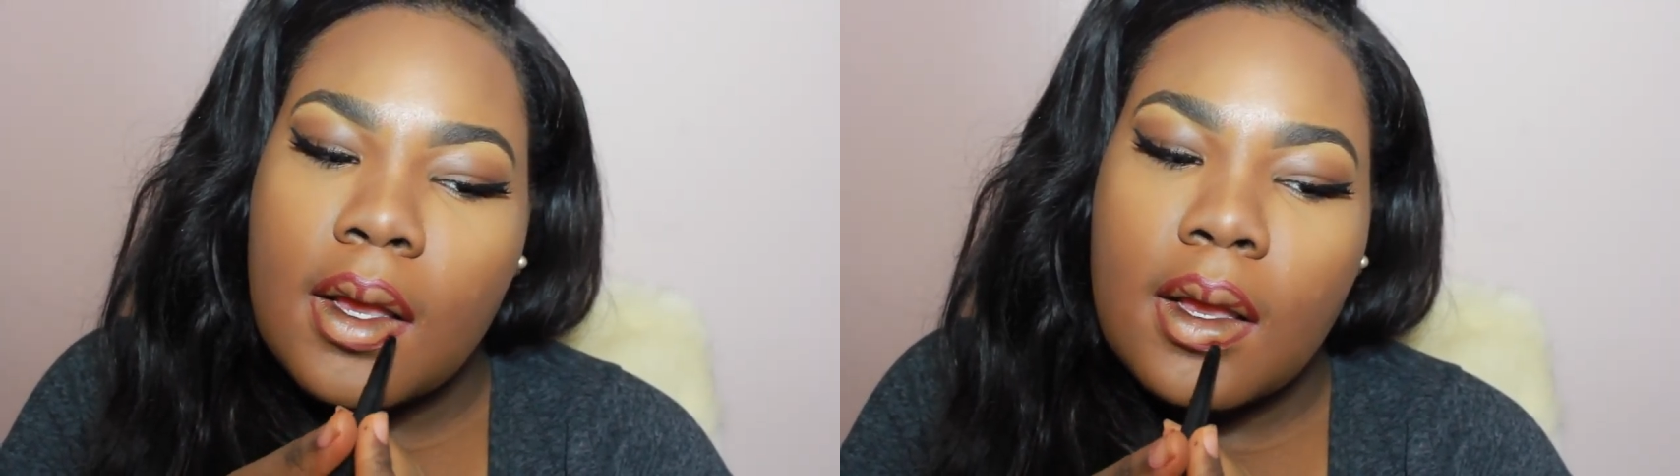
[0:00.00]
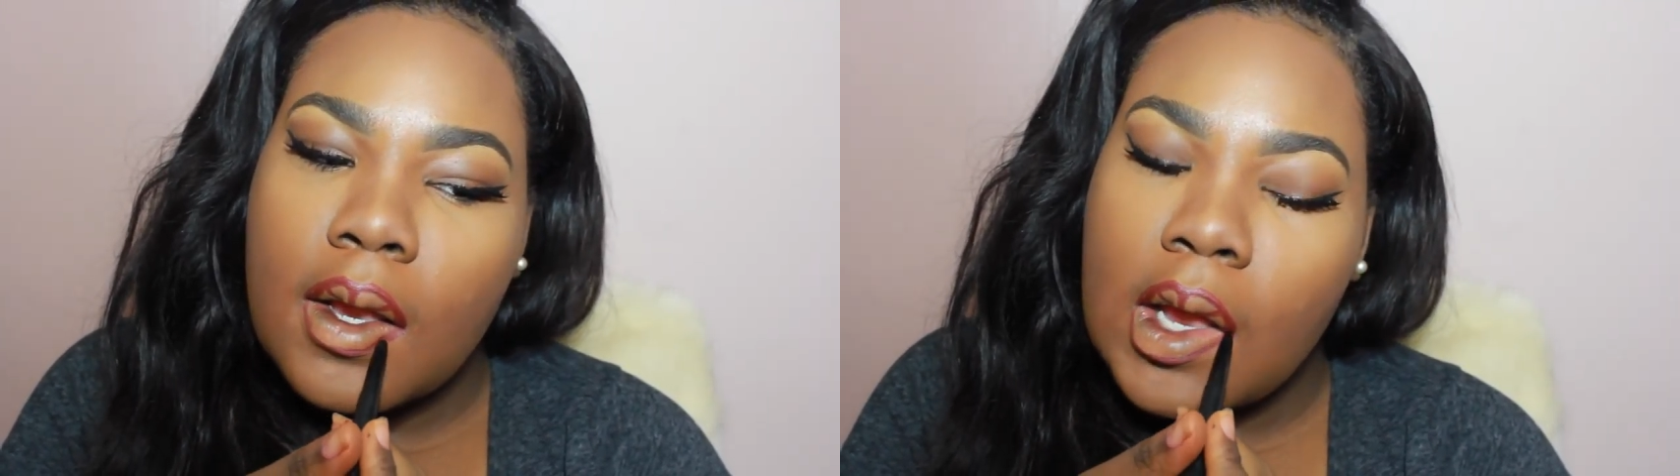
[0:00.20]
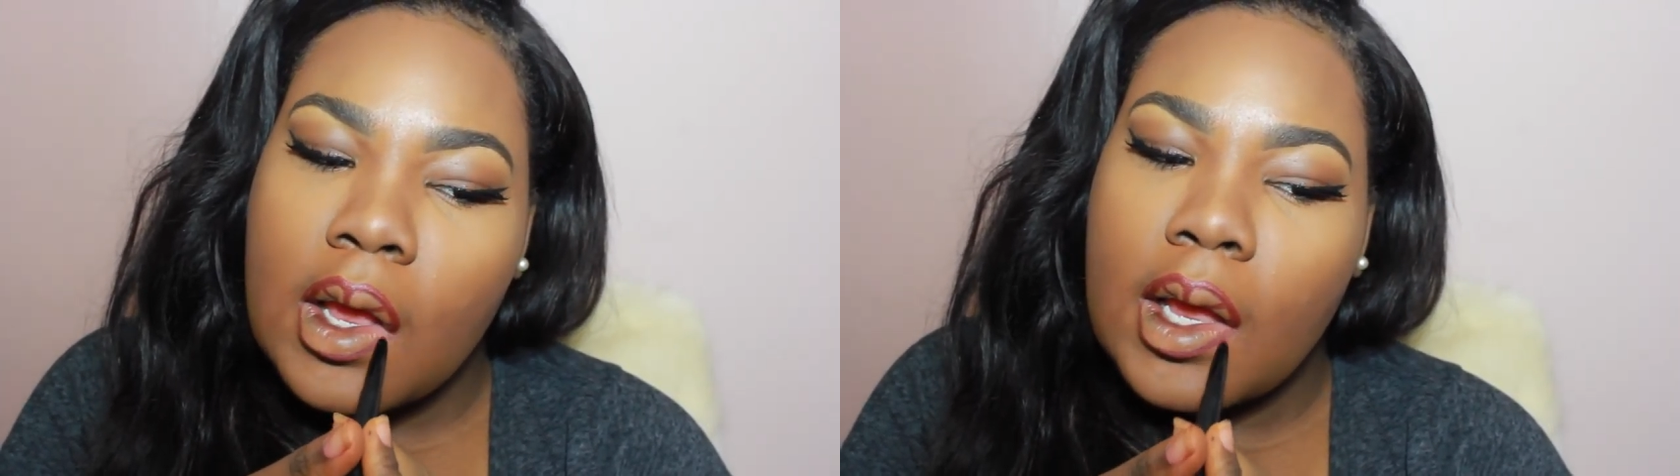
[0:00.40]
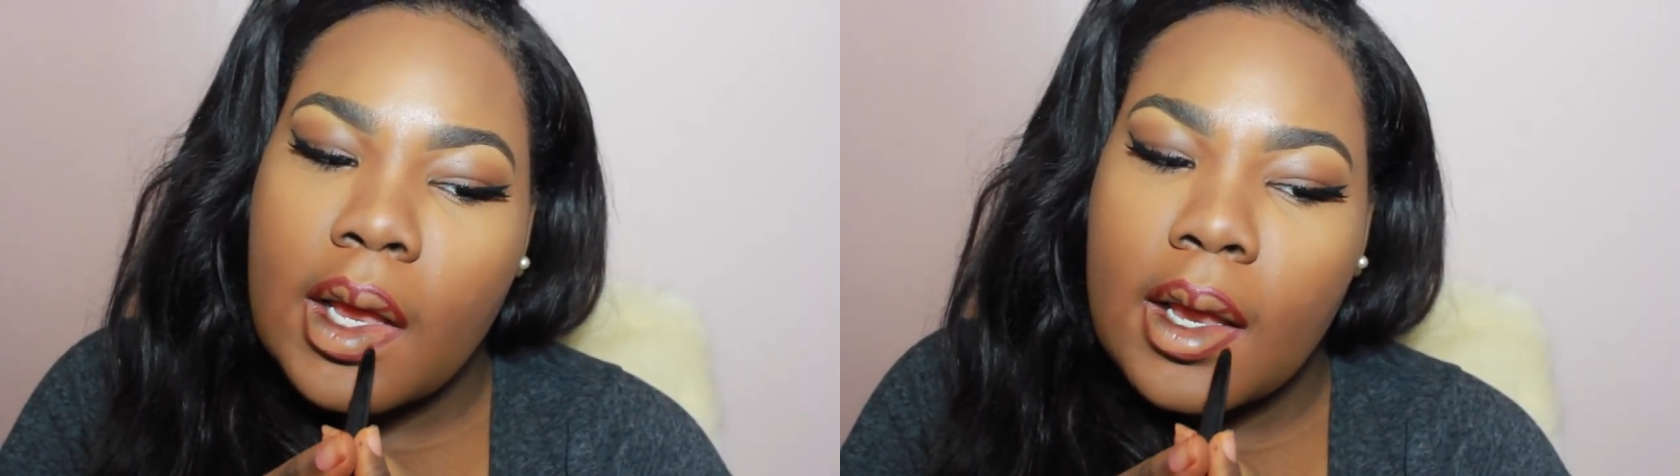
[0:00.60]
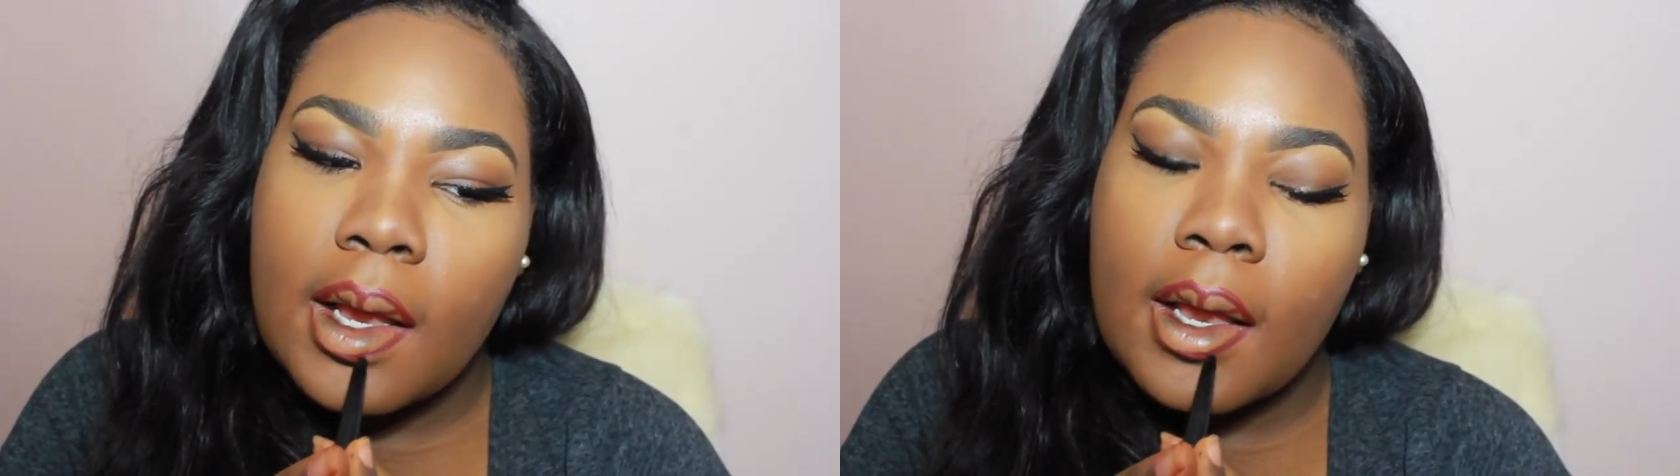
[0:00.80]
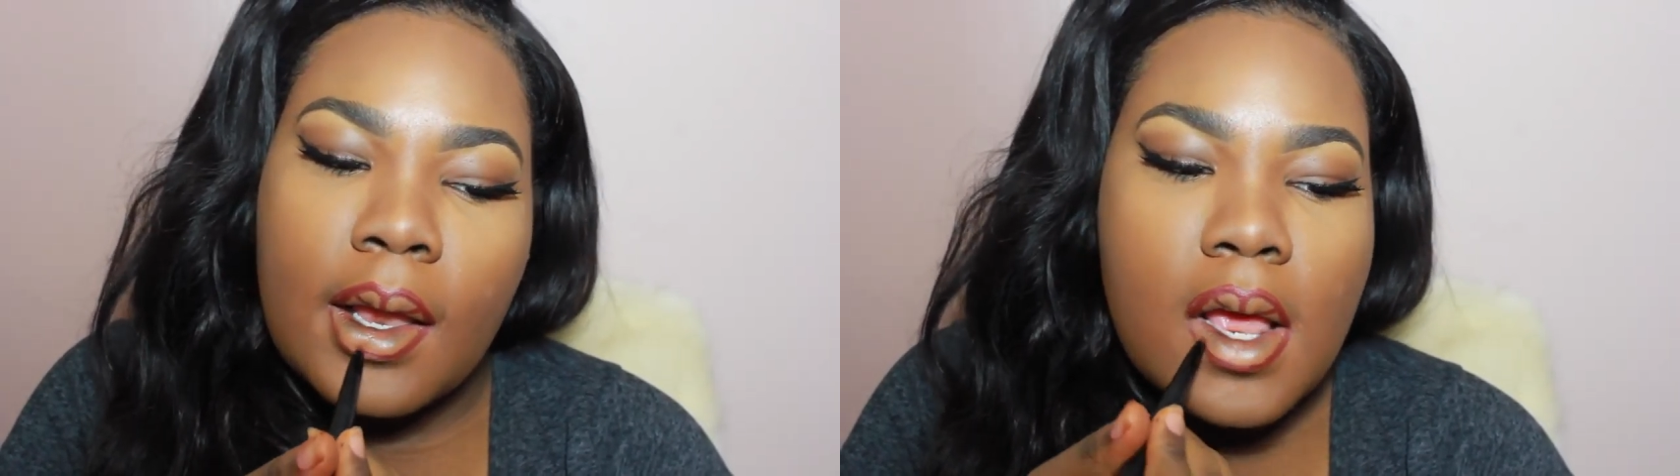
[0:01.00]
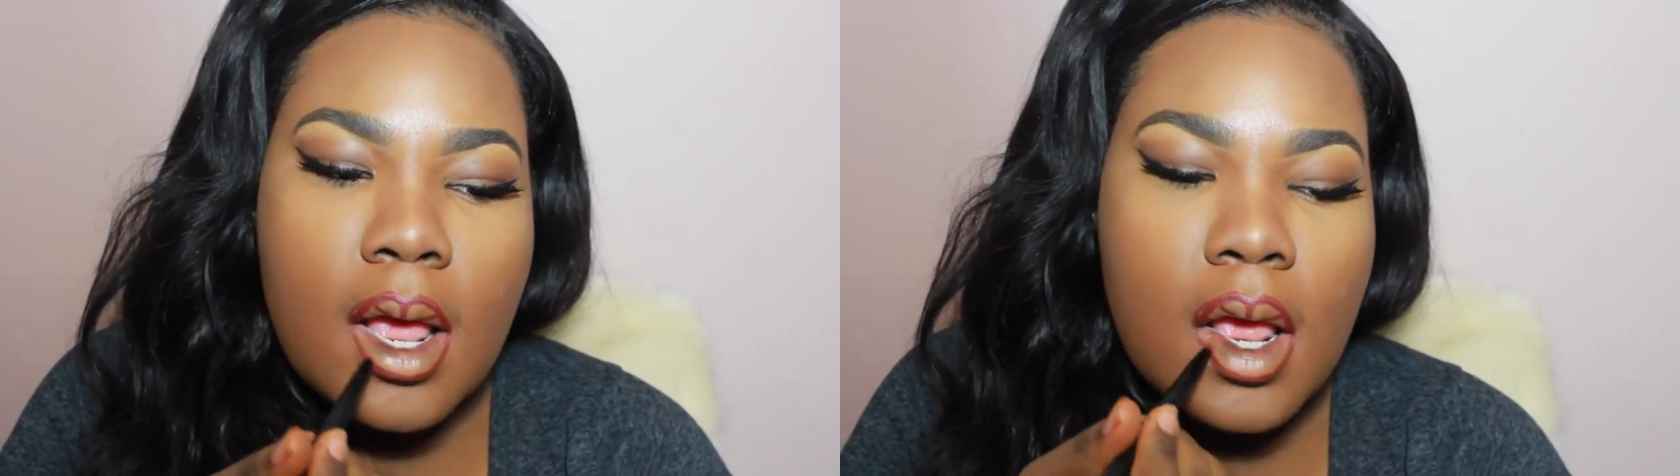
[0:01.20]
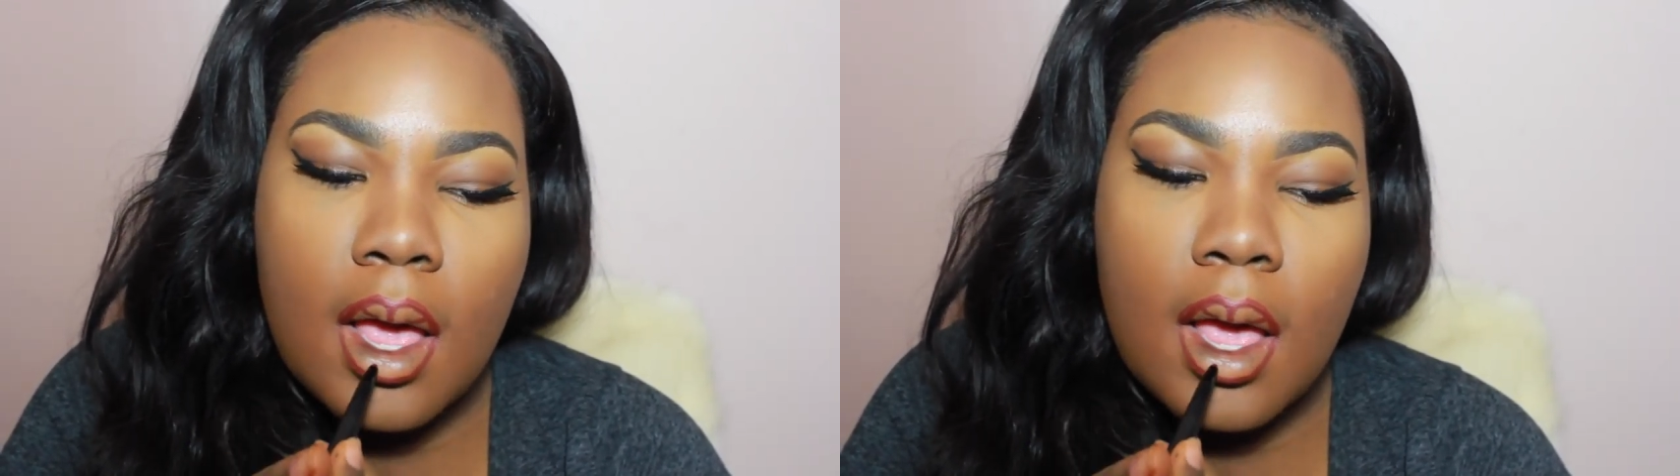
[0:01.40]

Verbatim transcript: A little sloppy,